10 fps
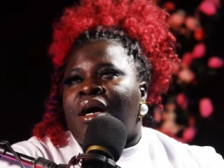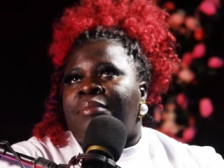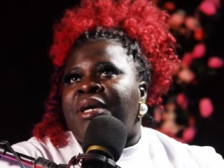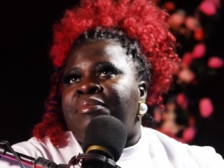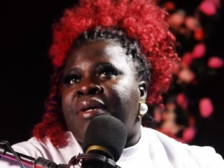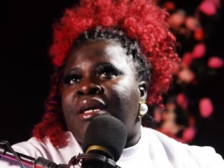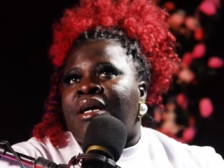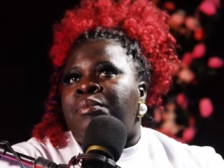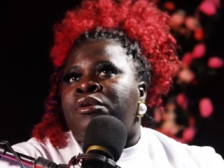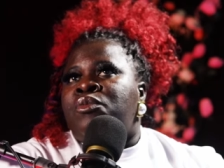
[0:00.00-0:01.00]
maybe
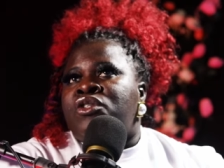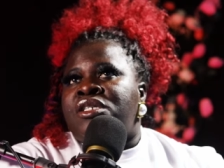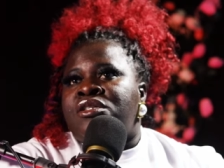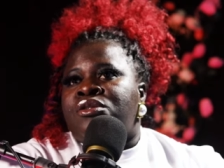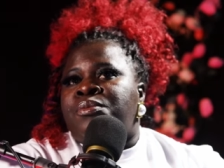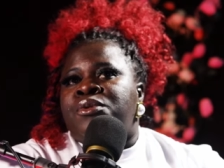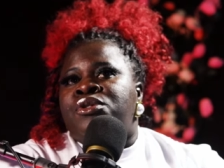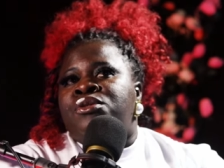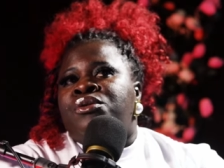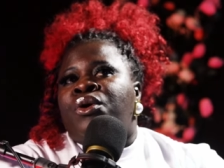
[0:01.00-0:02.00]
a promotion is
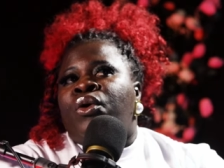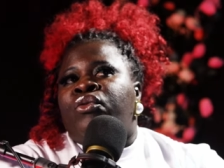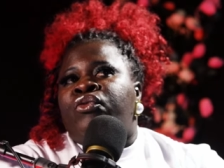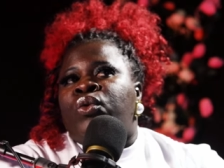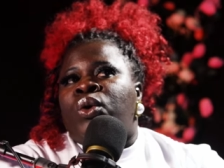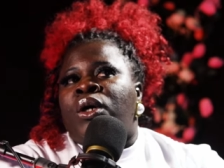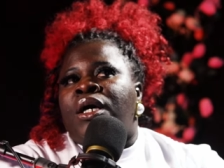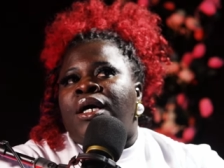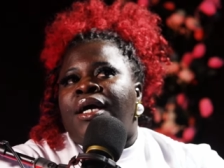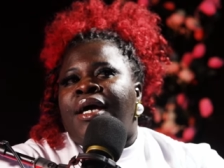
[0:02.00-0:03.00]
supposed to go
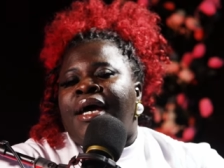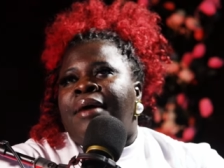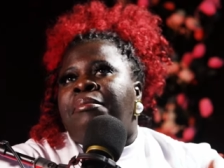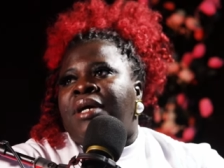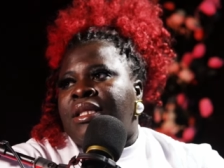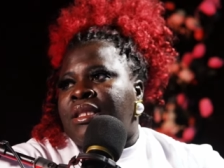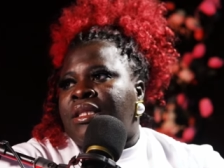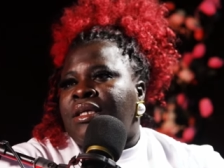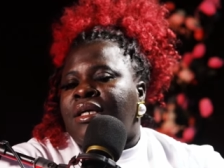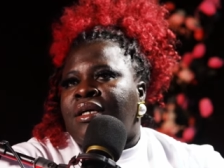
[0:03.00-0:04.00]
for a month
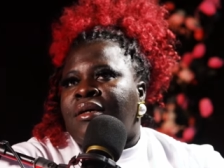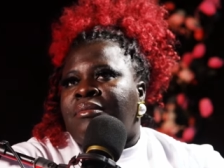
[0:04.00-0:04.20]
mm